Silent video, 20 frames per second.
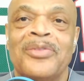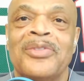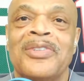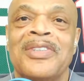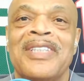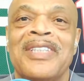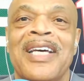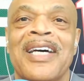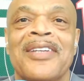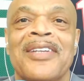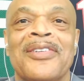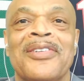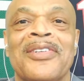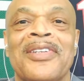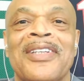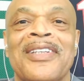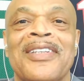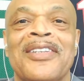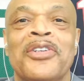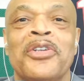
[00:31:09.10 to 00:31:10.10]
Yeah,
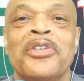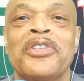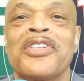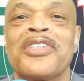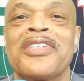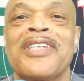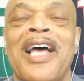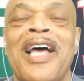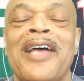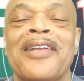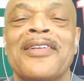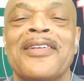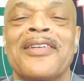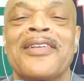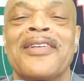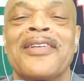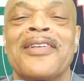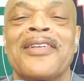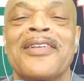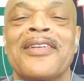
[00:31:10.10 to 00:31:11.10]
they're just not
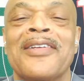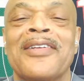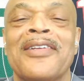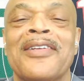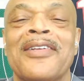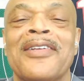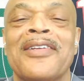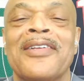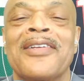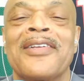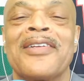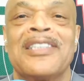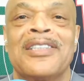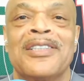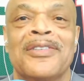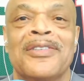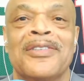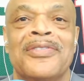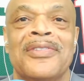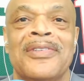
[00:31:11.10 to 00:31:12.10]

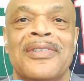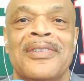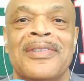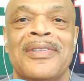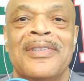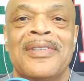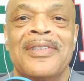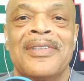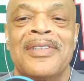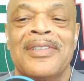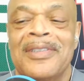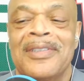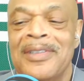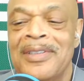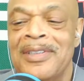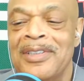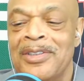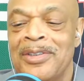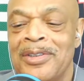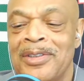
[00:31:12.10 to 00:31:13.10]
decisive.
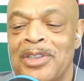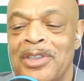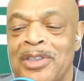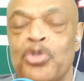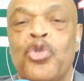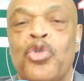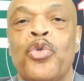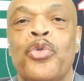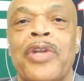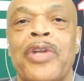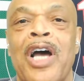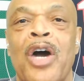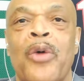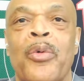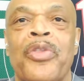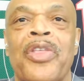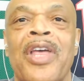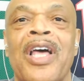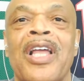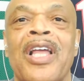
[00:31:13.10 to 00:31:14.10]
This crew now
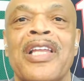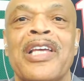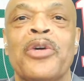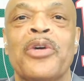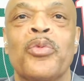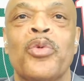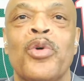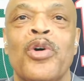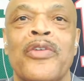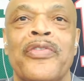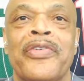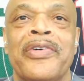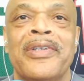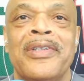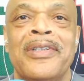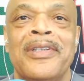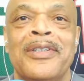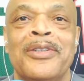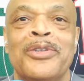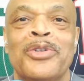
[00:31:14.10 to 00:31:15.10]
with Elliott Wolf.
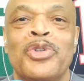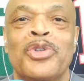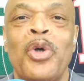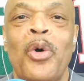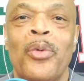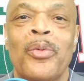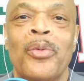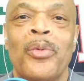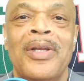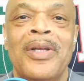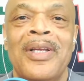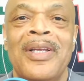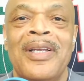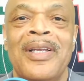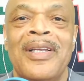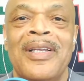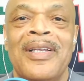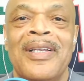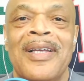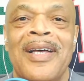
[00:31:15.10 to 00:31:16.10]
So
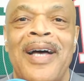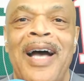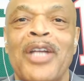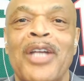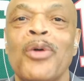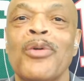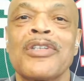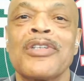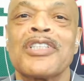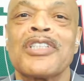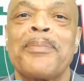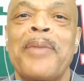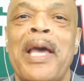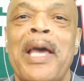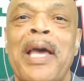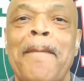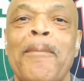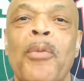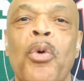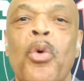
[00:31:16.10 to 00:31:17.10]
I don't
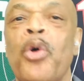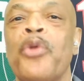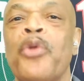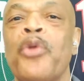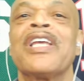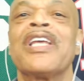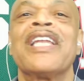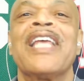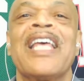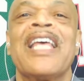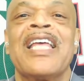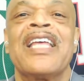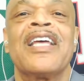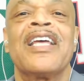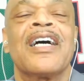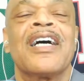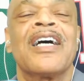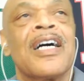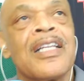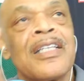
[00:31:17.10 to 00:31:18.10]
expect more than a.
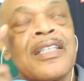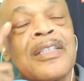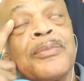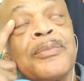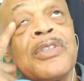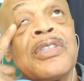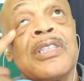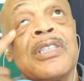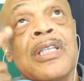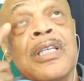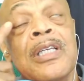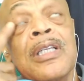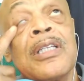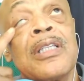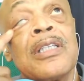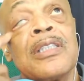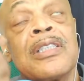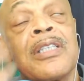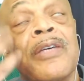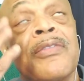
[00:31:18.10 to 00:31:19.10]
Let me see.
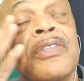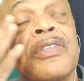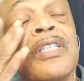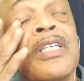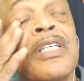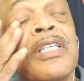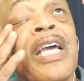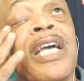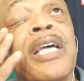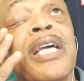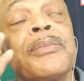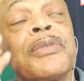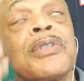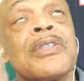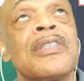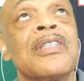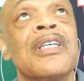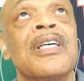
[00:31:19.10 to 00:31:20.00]
It's 17 games.